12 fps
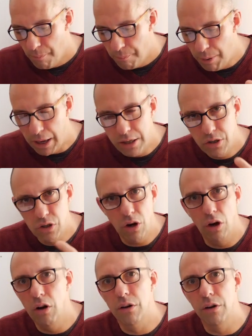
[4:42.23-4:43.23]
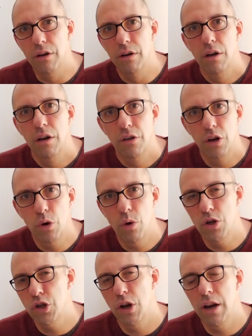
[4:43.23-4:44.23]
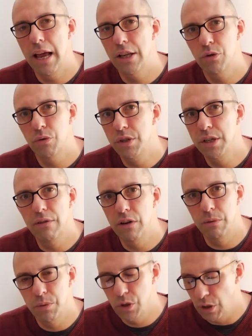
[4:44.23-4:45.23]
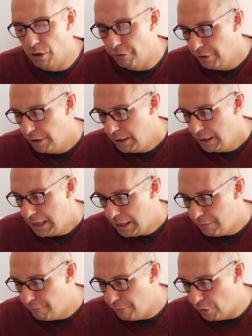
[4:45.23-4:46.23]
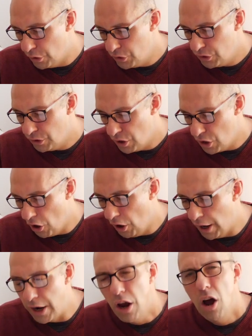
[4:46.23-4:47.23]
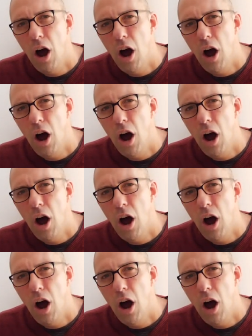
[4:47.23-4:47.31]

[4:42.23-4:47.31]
based on the question and answer he's given himself in verse 9.